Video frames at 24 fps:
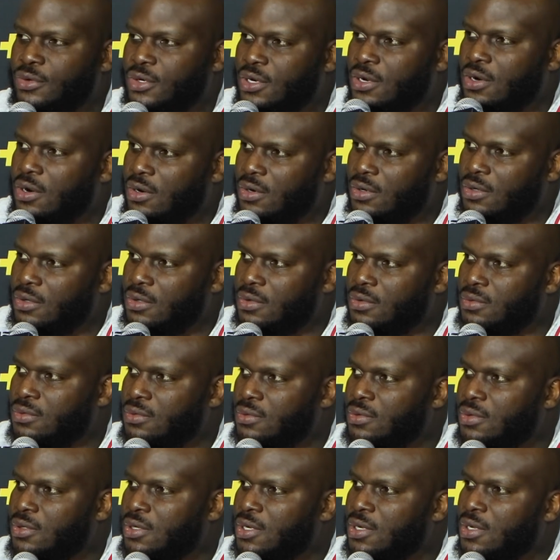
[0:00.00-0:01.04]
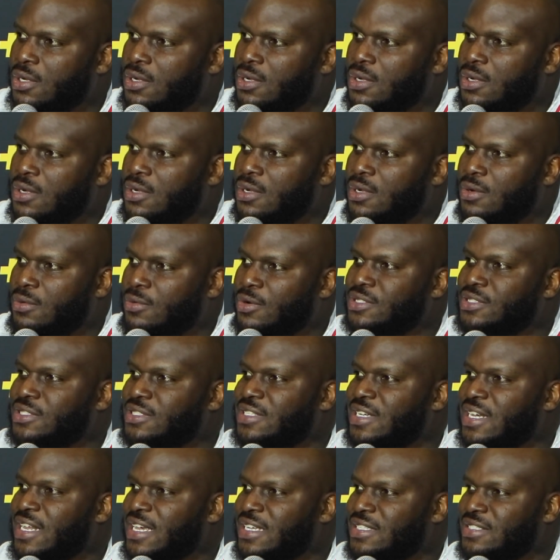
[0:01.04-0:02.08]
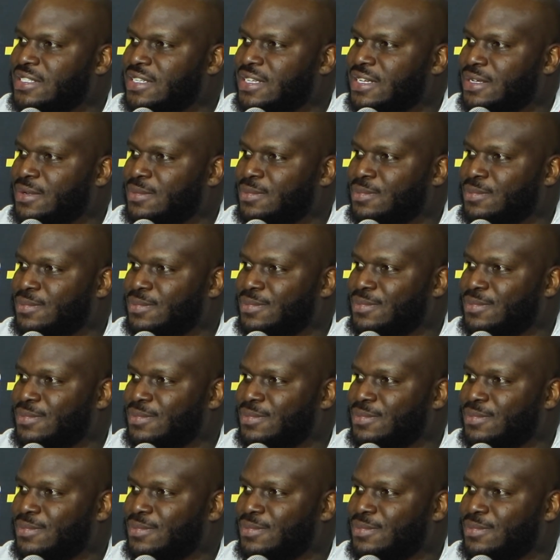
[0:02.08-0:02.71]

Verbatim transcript: Ricardo. What's his last name?